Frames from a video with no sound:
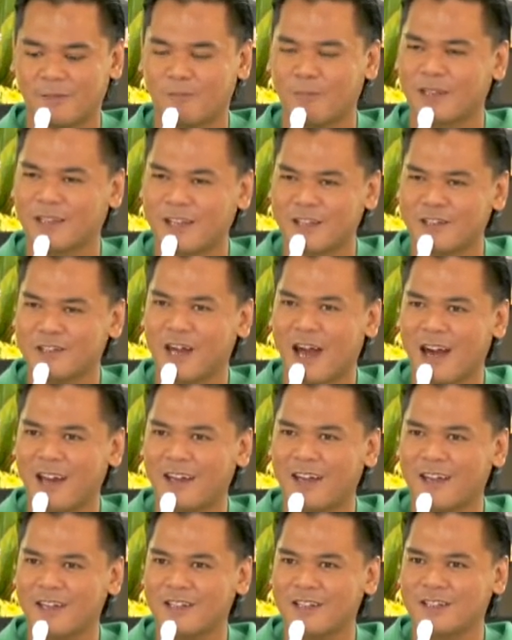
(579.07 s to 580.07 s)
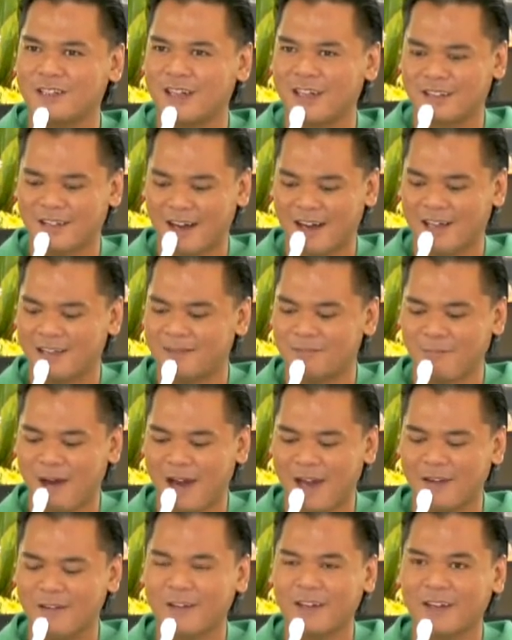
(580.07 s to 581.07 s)
But a challenge that
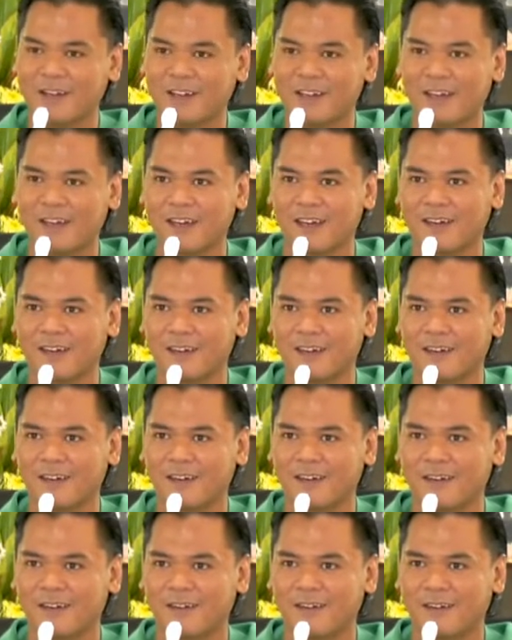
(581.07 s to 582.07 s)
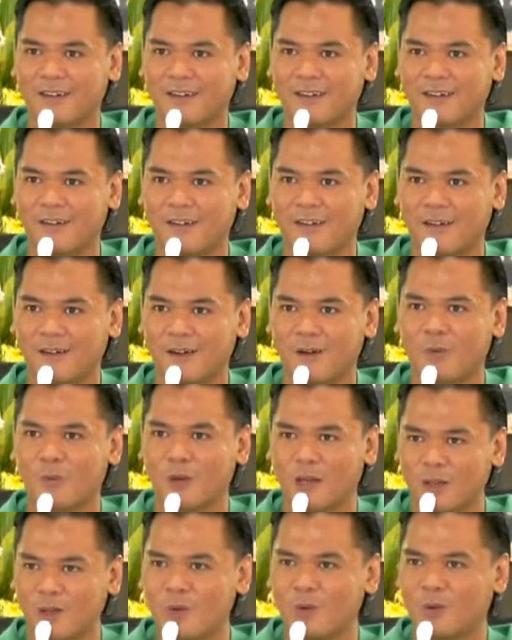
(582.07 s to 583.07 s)
admiringly
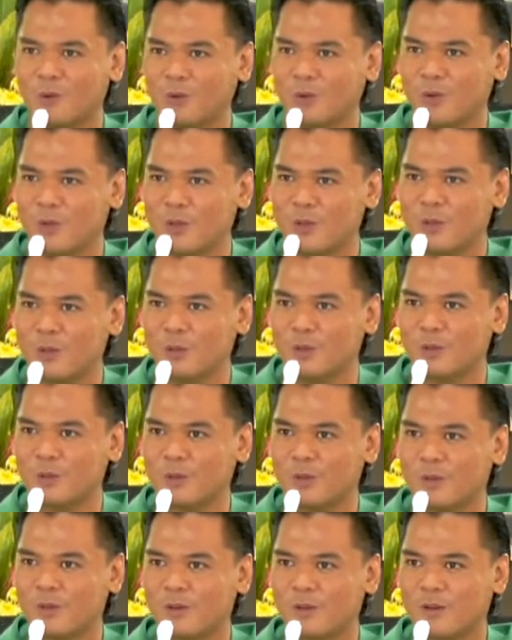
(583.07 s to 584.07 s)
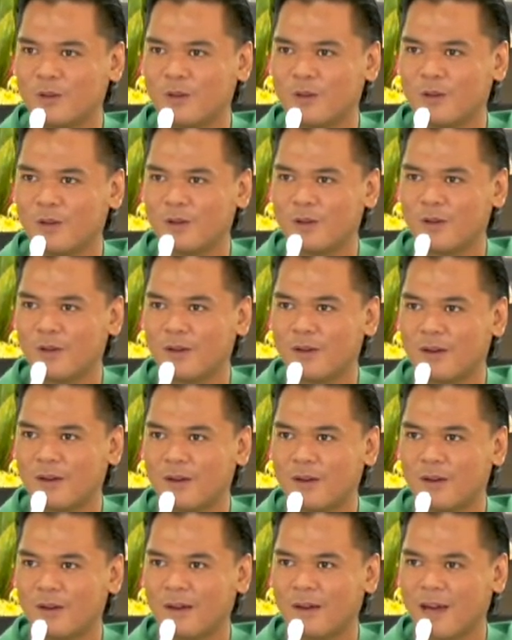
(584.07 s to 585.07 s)
we look to you
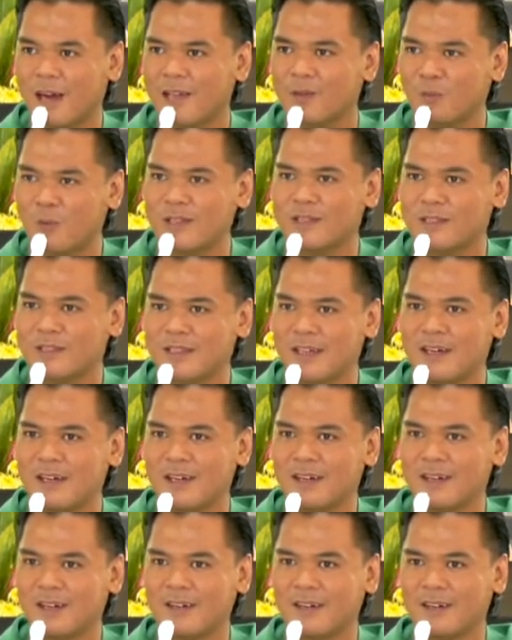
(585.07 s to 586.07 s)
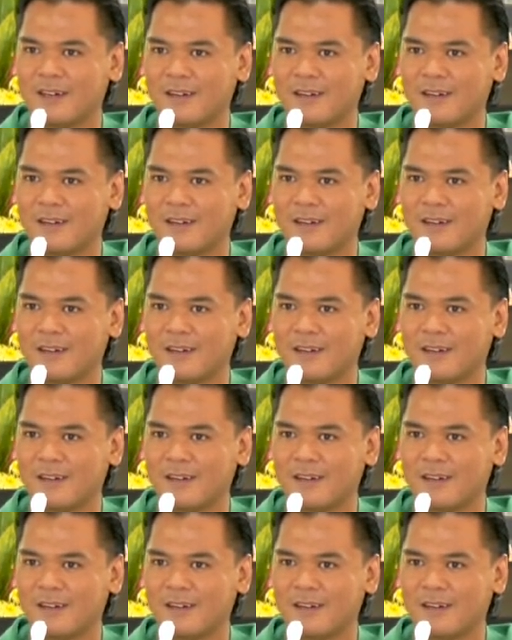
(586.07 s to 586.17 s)
and we see,